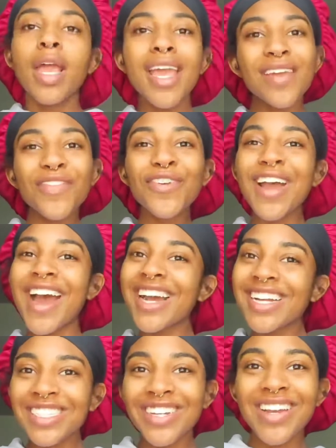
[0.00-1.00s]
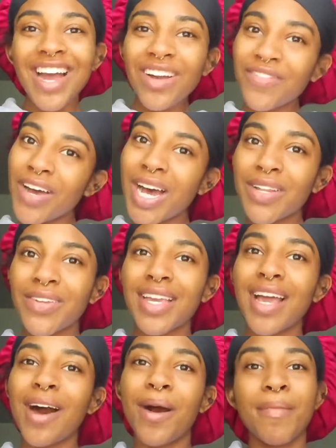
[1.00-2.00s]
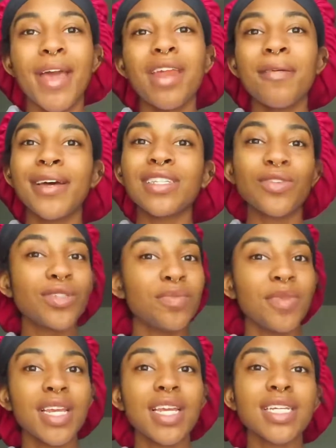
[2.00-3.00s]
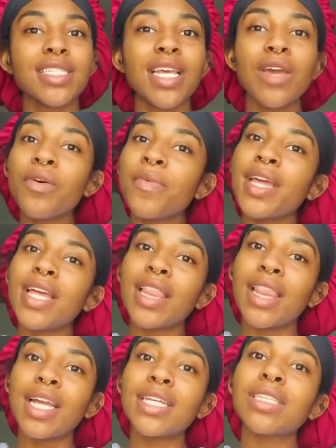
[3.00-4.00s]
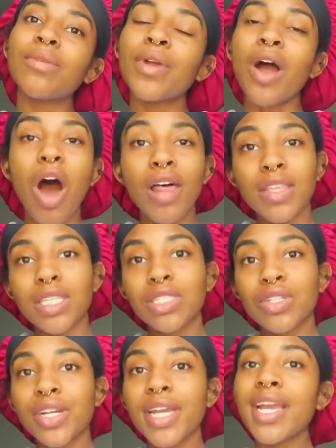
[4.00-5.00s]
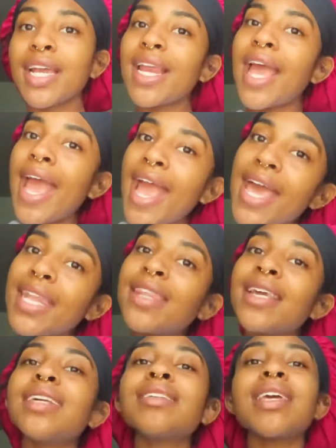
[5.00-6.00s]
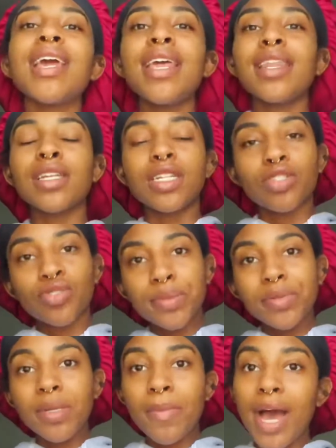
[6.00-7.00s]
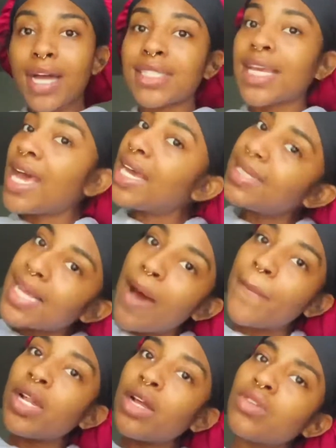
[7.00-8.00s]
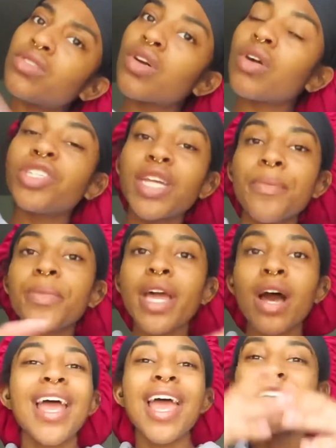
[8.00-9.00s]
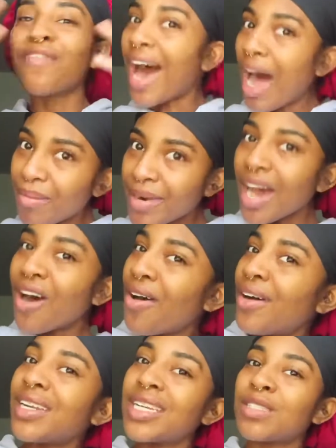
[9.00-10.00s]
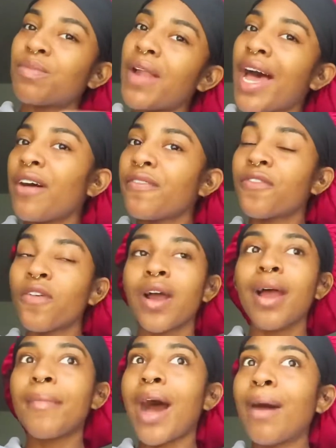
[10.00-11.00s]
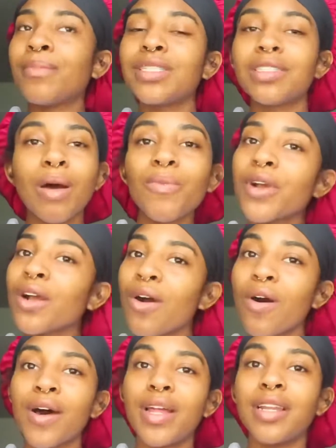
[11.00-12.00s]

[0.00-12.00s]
If you guys are not following any of my social medias, it will be linked somewhere on the screen and linked in the description box down below. So go check me out. If I'm not on this platform, I'm somewhere on